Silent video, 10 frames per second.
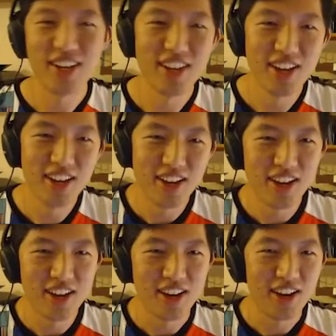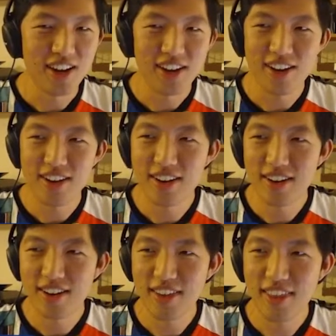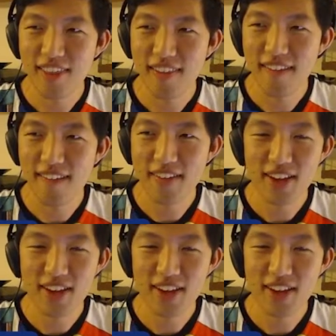[no speech]